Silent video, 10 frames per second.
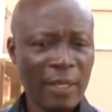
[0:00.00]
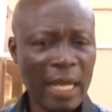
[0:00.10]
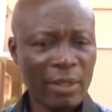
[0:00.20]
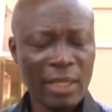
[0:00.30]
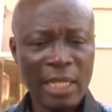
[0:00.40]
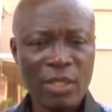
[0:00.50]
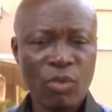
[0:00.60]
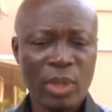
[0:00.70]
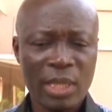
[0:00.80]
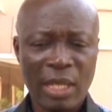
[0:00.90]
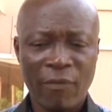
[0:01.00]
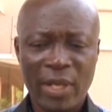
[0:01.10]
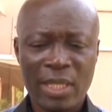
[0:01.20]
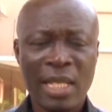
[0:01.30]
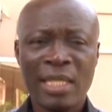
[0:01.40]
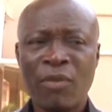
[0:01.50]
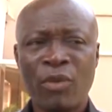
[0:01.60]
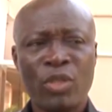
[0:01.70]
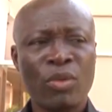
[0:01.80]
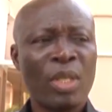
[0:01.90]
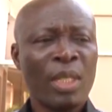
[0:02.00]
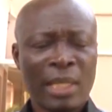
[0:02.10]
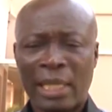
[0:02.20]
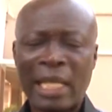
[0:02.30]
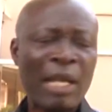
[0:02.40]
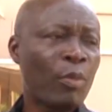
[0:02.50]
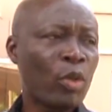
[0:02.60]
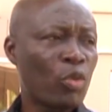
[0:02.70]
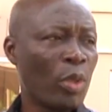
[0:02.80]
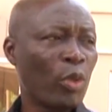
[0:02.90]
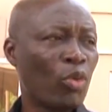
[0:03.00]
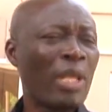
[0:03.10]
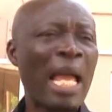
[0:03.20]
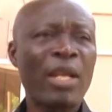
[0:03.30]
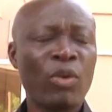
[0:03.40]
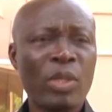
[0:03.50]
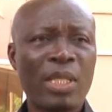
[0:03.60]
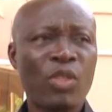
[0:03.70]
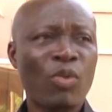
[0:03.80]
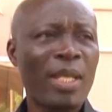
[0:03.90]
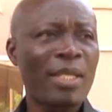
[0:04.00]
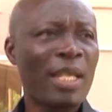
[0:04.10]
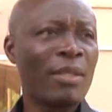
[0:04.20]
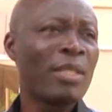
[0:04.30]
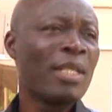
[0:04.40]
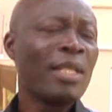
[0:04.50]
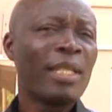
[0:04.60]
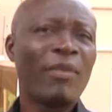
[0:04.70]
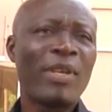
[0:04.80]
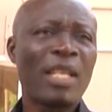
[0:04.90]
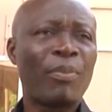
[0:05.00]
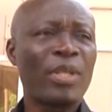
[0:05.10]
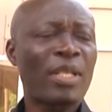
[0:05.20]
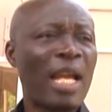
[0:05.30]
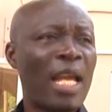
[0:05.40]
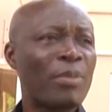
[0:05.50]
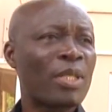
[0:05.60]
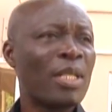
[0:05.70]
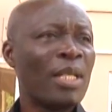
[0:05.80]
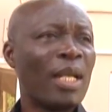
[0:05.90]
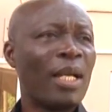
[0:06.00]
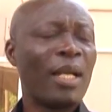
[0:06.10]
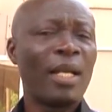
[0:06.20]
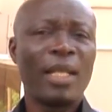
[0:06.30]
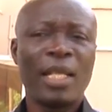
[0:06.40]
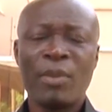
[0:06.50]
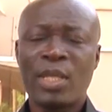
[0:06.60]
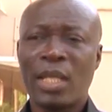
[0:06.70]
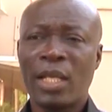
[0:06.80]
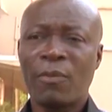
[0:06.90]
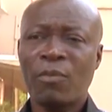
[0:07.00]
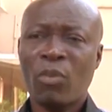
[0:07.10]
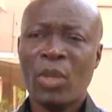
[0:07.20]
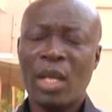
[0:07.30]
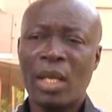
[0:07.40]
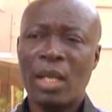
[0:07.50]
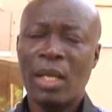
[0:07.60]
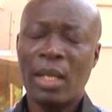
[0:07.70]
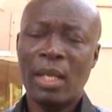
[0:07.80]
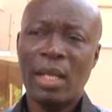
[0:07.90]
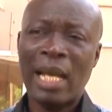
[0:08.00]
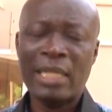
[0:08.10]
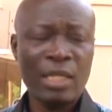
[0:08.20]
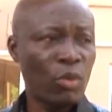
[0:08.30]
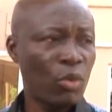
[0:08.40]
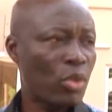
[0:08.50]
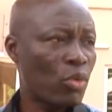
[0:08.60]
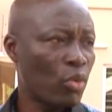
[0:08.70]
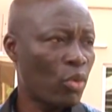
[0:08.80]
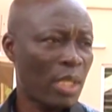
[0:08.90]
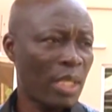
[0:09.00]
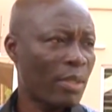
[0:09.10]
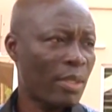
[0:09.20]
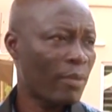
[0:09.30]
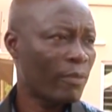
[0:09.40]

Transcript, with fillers: I think that is what is affecting us, and we should the technical people should be able to diagnose these ones and give us the prescribed, uh, let me say, uh, uh, antidotes to those things.